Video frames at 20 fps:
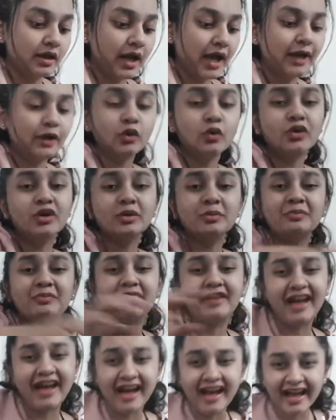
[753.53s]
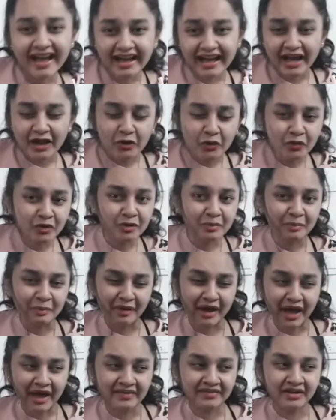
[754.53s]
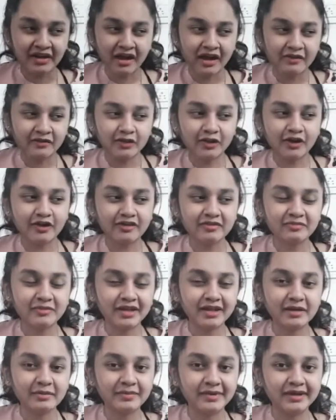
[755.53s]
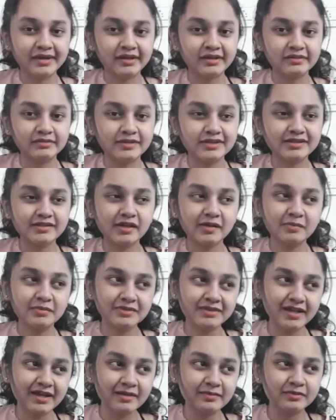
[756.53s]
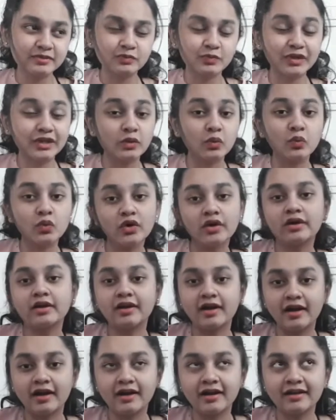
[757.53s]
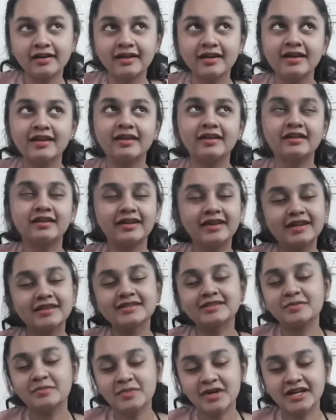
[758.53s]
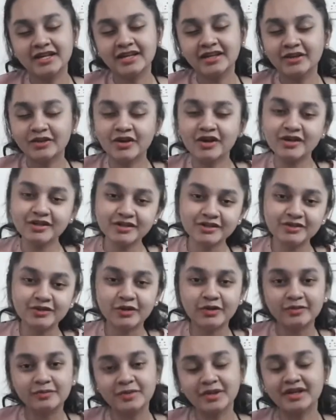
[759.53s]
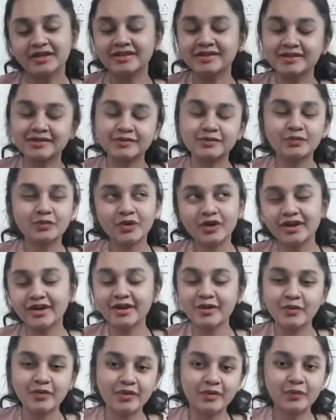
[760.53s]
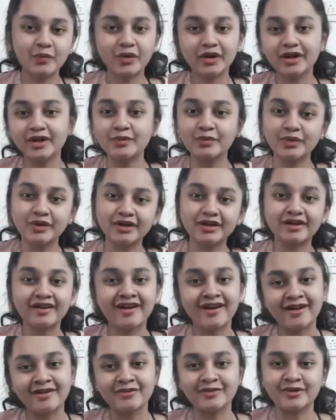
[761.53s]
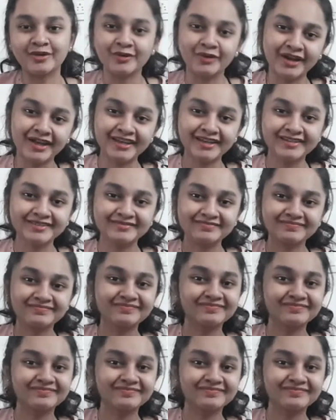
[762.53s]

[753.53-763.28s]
I don't want to brag that I have a lot of money, but sometimes when you work hard, you get some money. You gotta show up because what are you working hard for, right?